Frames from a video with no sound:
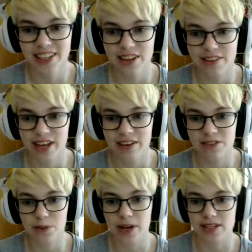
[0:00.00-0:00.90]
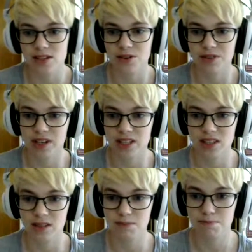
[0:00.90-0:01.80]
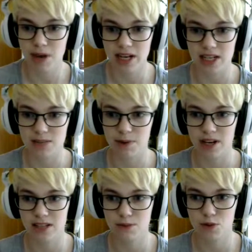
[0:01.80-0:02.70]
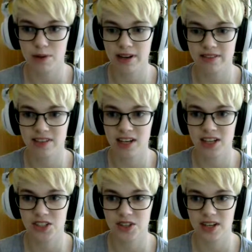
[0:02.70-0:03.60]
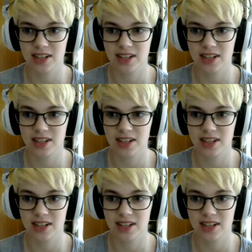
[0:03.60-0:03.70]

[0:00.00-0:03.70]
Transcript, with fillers: The King of the West is offering us money to buy a small part of the country.